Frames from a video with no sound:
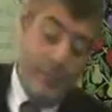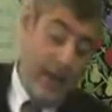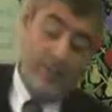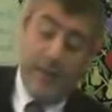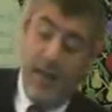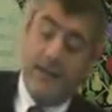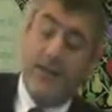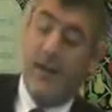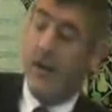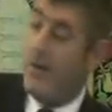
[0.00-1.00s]
Plus
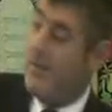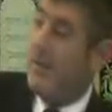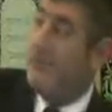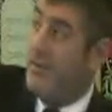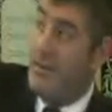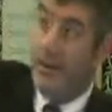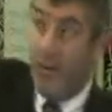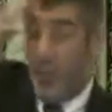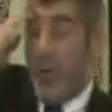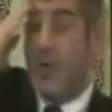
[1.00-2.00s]
other Chachamim, they take
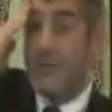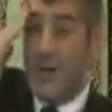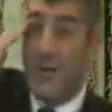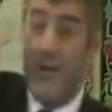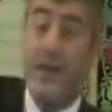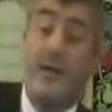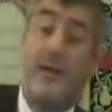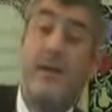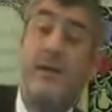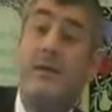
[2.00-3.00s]
a walk, they
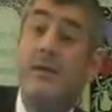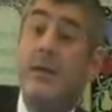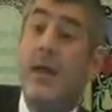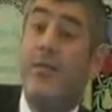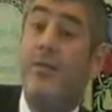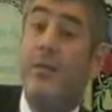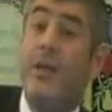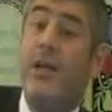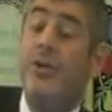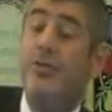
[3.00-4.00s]
think. The Chazon
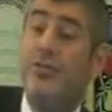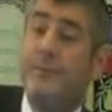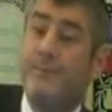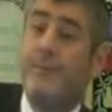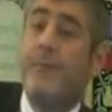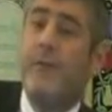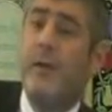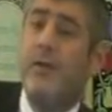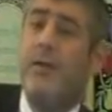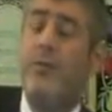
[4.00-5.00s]
Ish
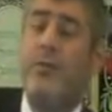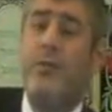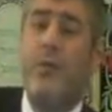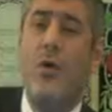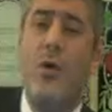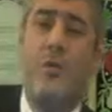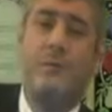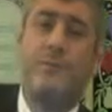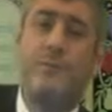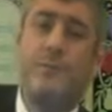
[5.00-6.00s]
used to go
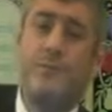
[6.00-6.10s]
